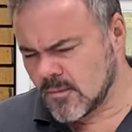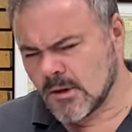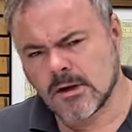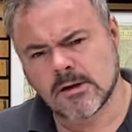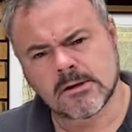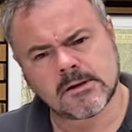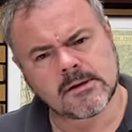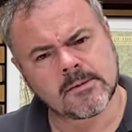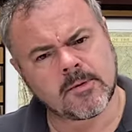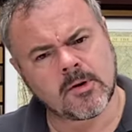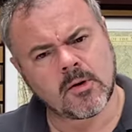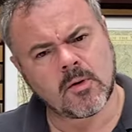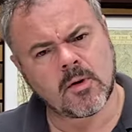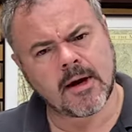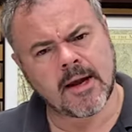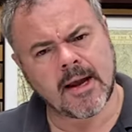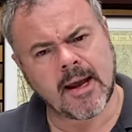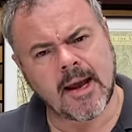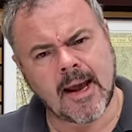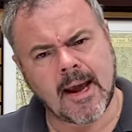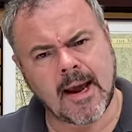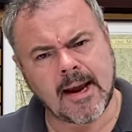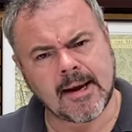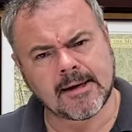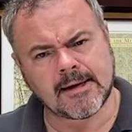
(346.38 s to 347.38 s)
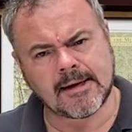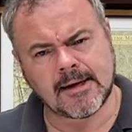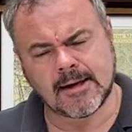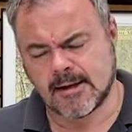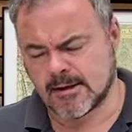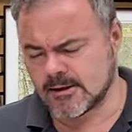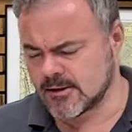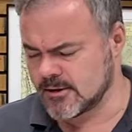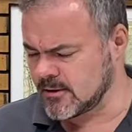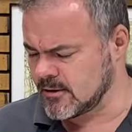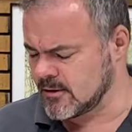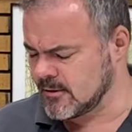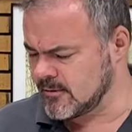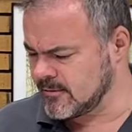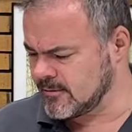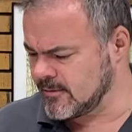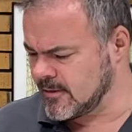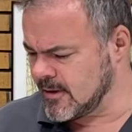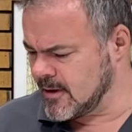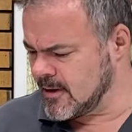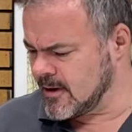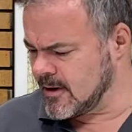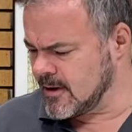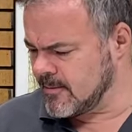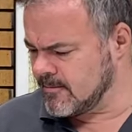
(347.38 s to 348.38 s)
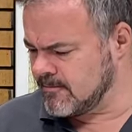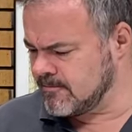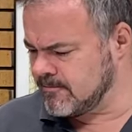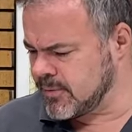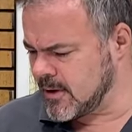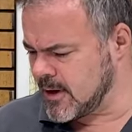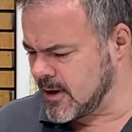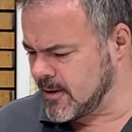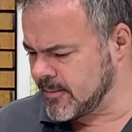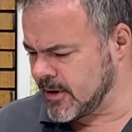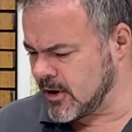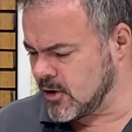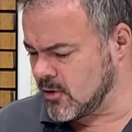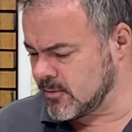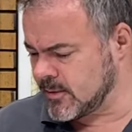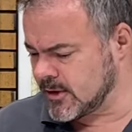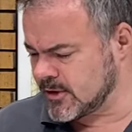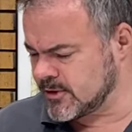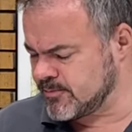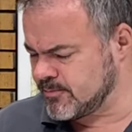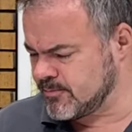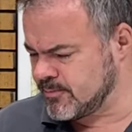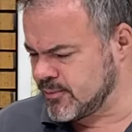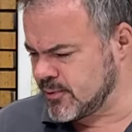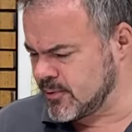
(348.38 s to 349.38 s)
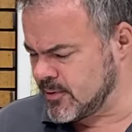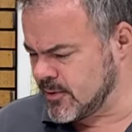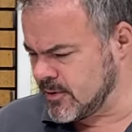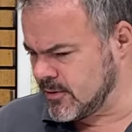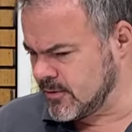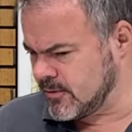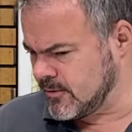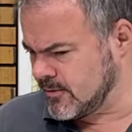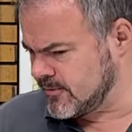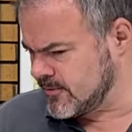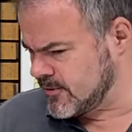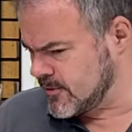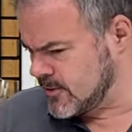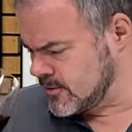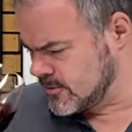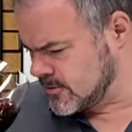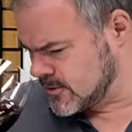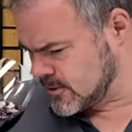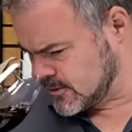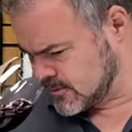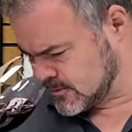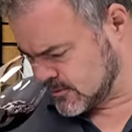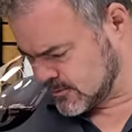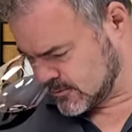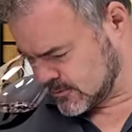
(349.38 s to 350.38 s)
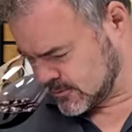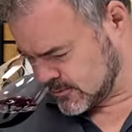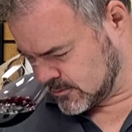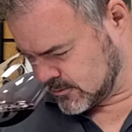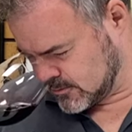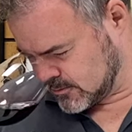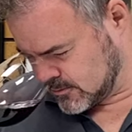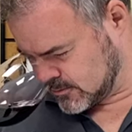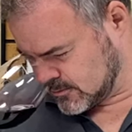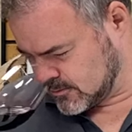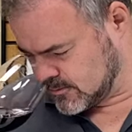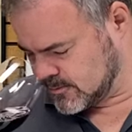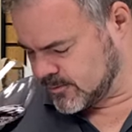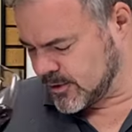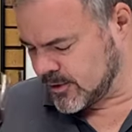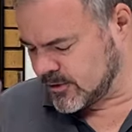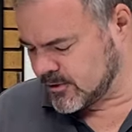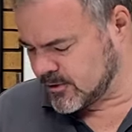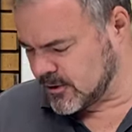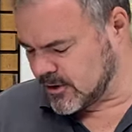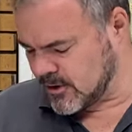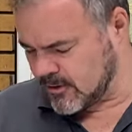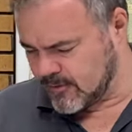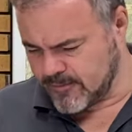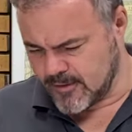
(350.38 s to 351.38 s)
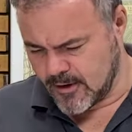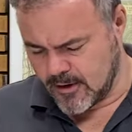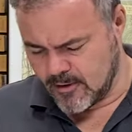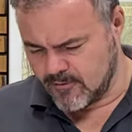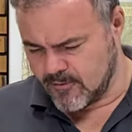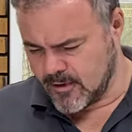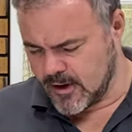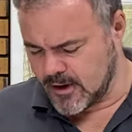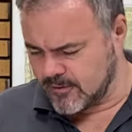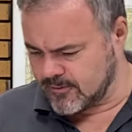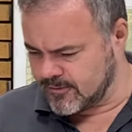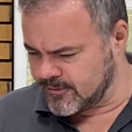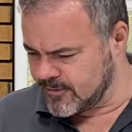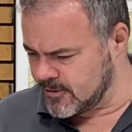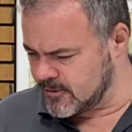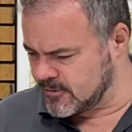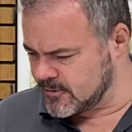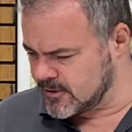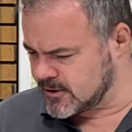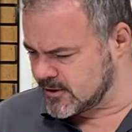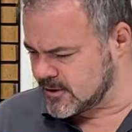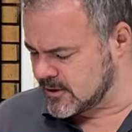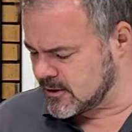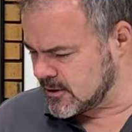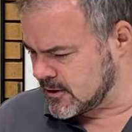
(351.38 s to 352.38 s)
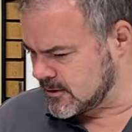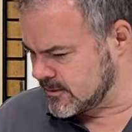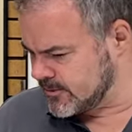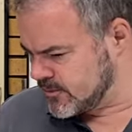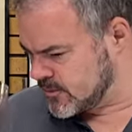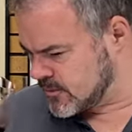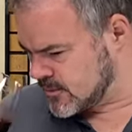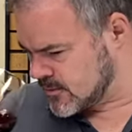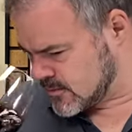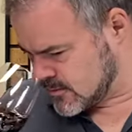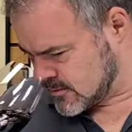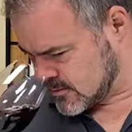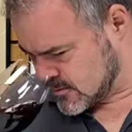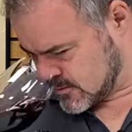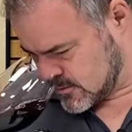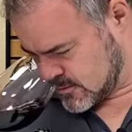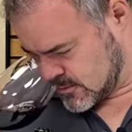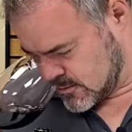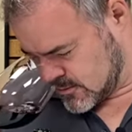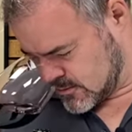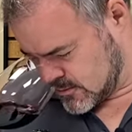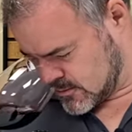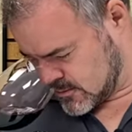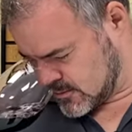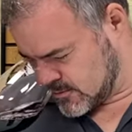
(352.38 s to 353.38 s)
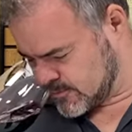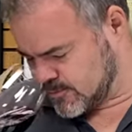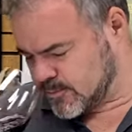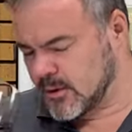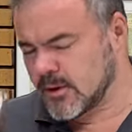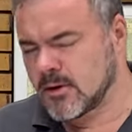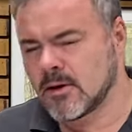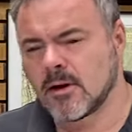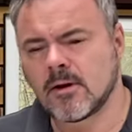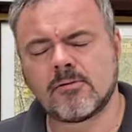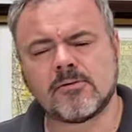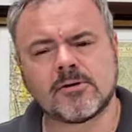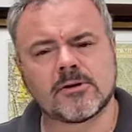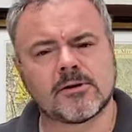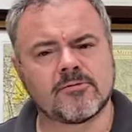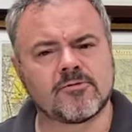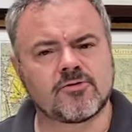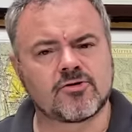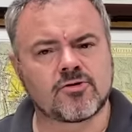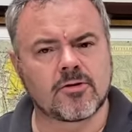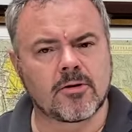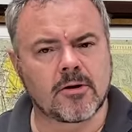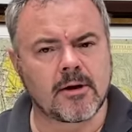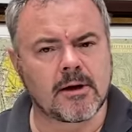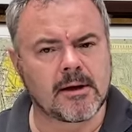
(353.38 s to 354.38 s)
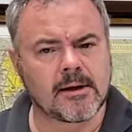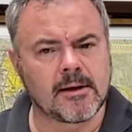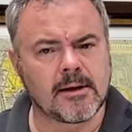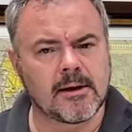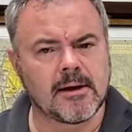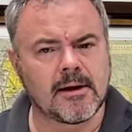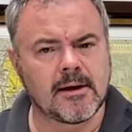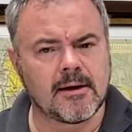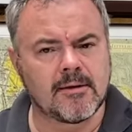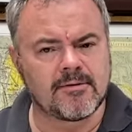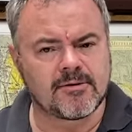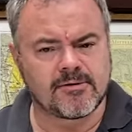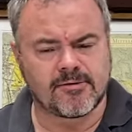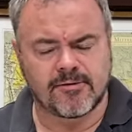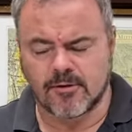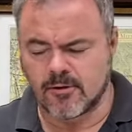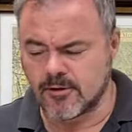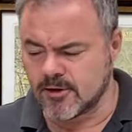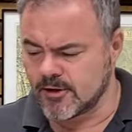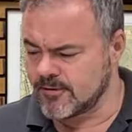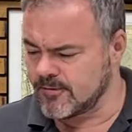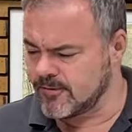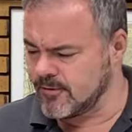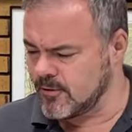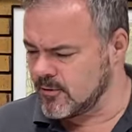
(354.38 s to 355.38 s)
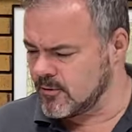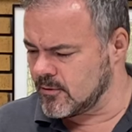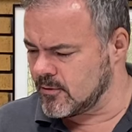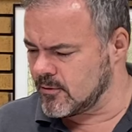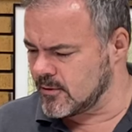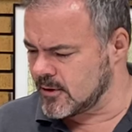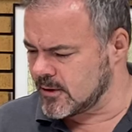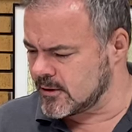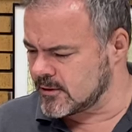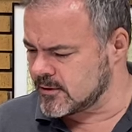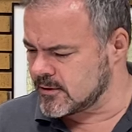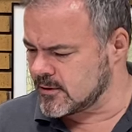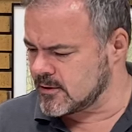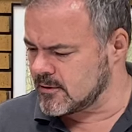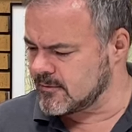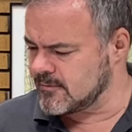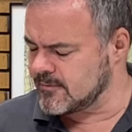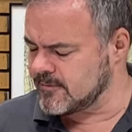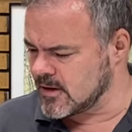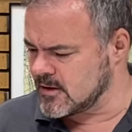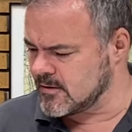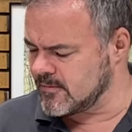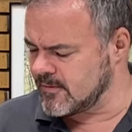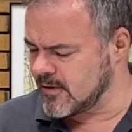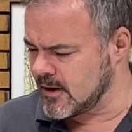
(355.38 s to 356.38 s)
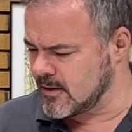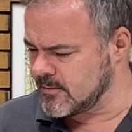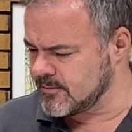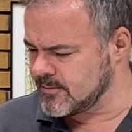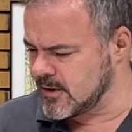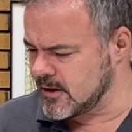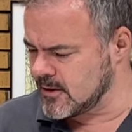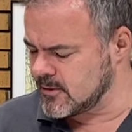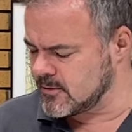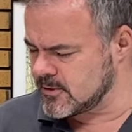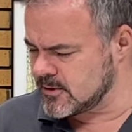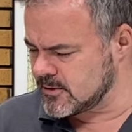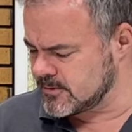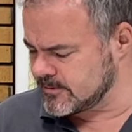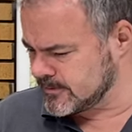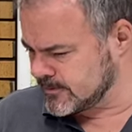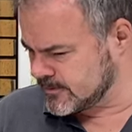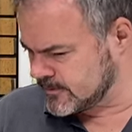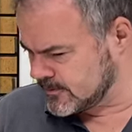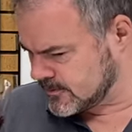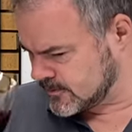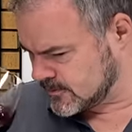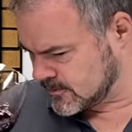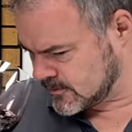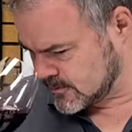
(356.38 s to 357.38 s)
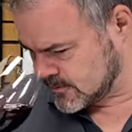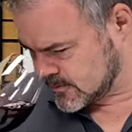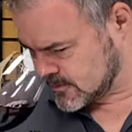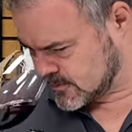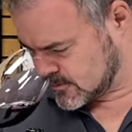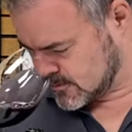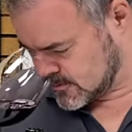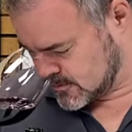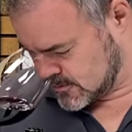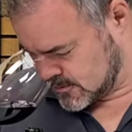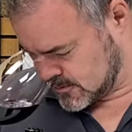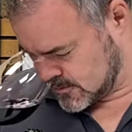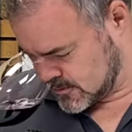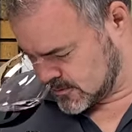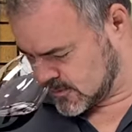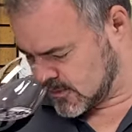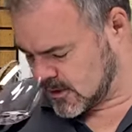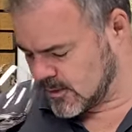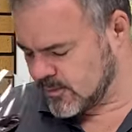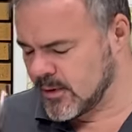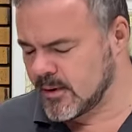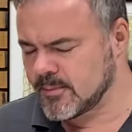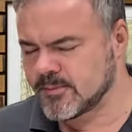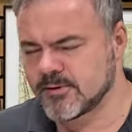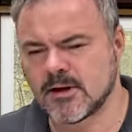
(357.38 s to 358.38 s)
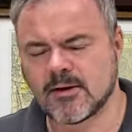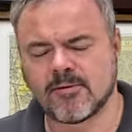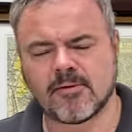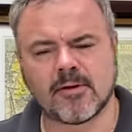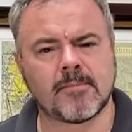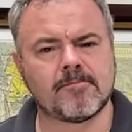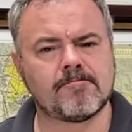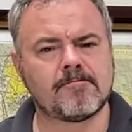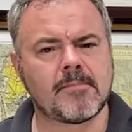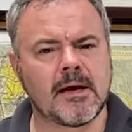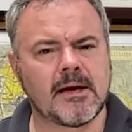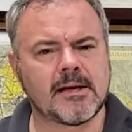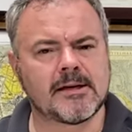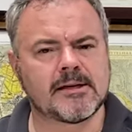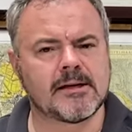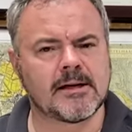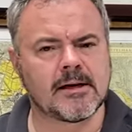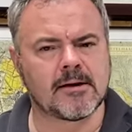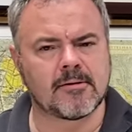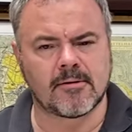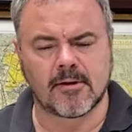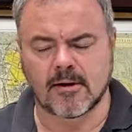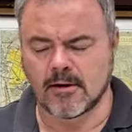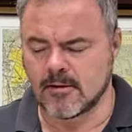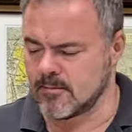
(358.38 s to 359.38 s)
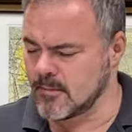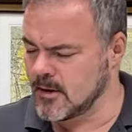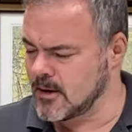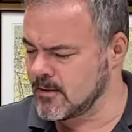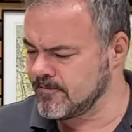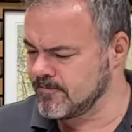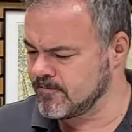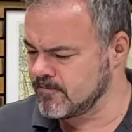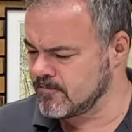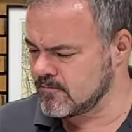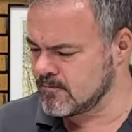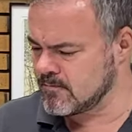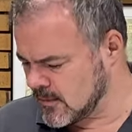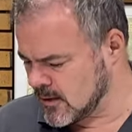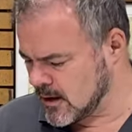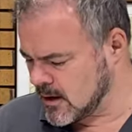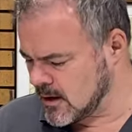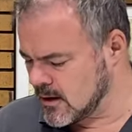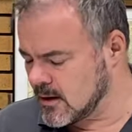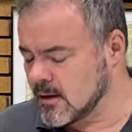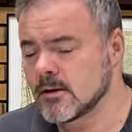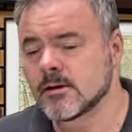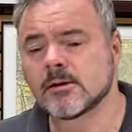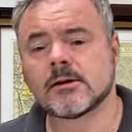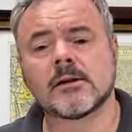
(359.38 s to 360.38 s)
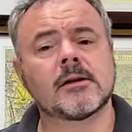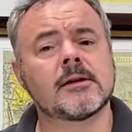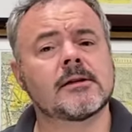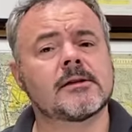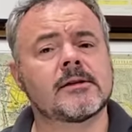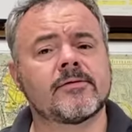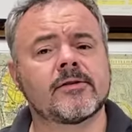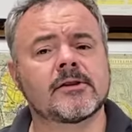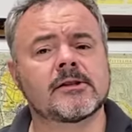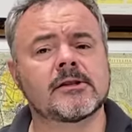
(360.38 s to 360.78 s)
some quite heady sort of plummy, almost prune fruit, but yeah, very red fruit style. But notes of dried leaves, forest floor, that sort of developed notes. Perhaps even a meaty aroma. So let's have a